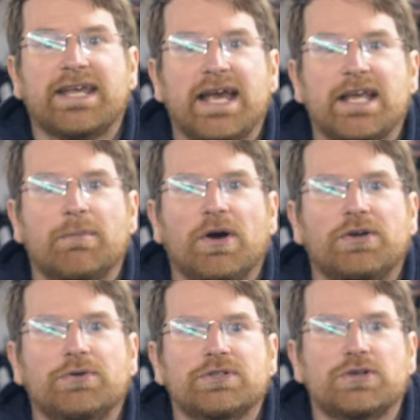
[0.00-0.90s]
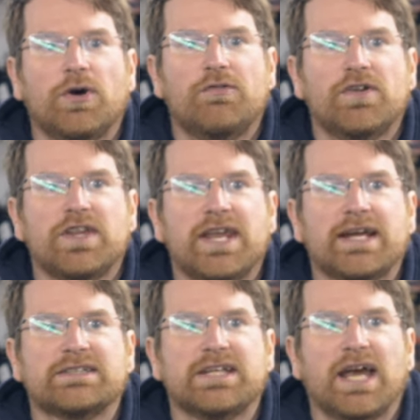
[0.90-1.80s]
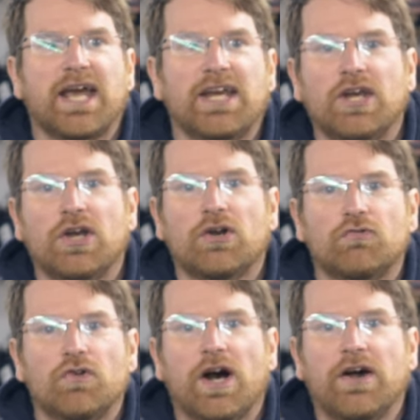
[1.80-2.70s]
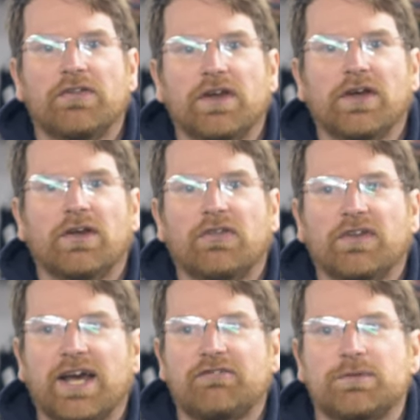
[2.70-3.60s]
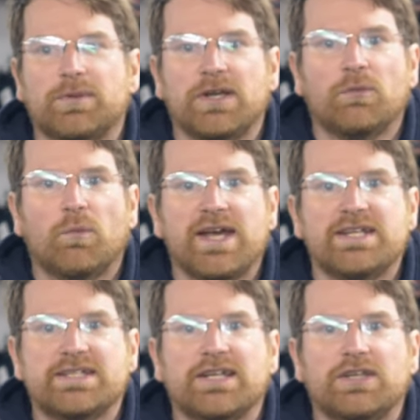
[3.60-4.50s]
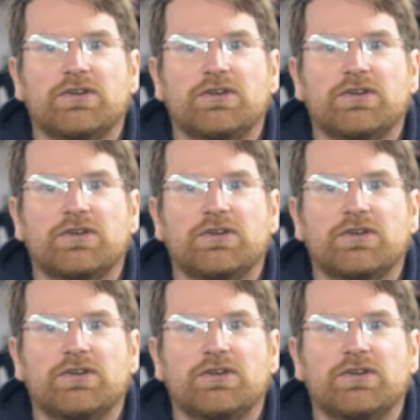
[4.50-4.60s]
get your bike all sorted for the next day, rather than have to be waiting.